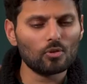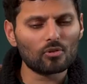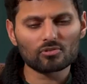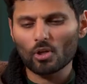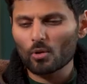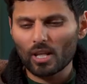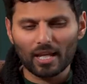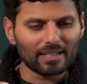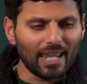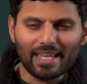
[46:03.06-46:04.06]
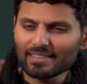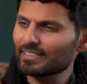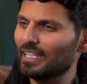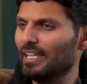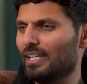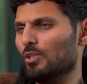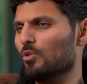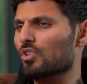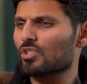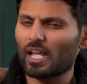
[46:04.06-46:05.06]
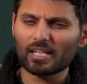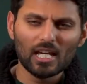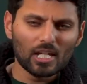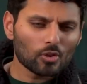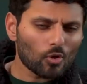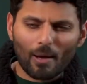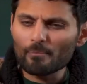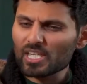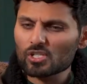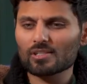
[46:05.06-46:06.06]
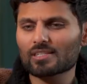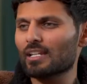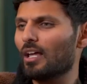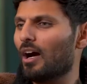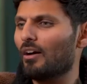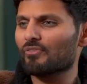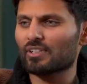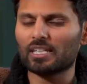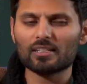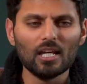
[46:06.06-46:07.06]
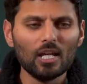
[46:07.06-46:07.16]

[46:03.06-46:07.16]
and you're so like lazy and you're just like, you're not ambitious enough and